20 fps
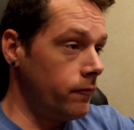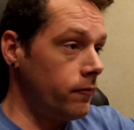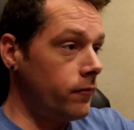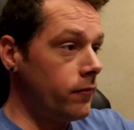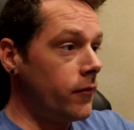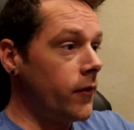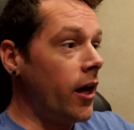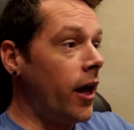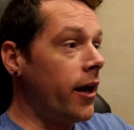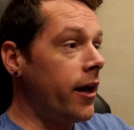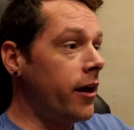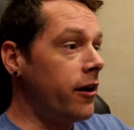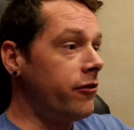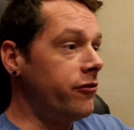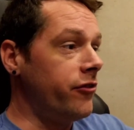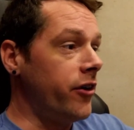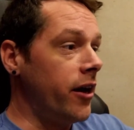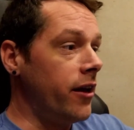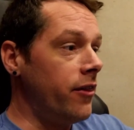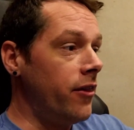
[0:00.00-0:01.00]
I gotta
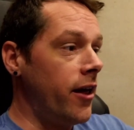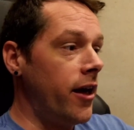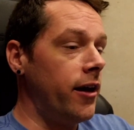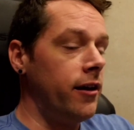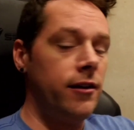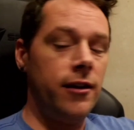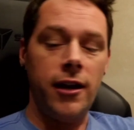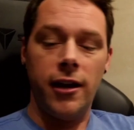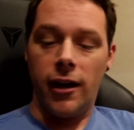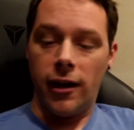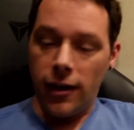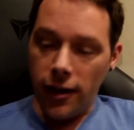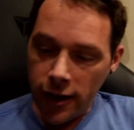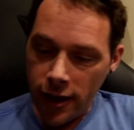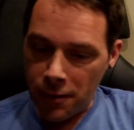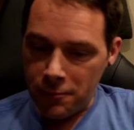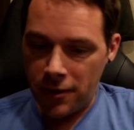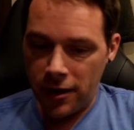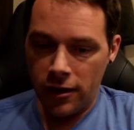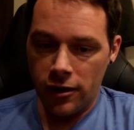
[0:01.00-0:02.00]
find that. Hang on, I
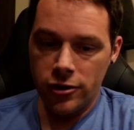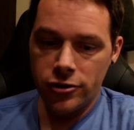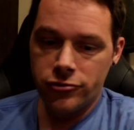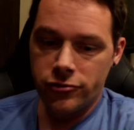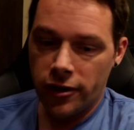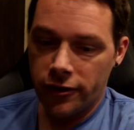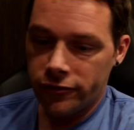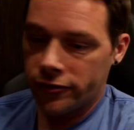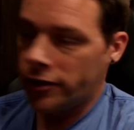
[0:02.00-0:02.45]
got my hard drive right